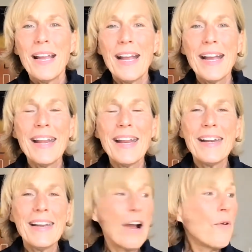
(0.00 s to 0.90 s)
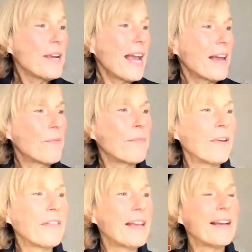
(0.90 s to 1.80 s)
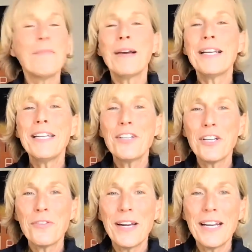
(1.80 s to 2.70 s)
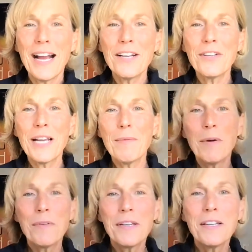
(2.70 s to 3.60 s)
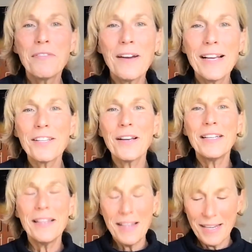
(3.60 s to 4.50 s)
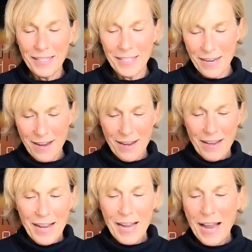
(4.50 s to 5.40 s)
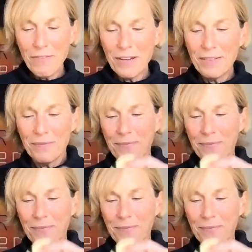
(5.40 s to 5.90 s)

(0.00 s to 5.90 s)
And oh yeah, one more thing. In my teacher training, I had to come up with a device. So I did this. I have it.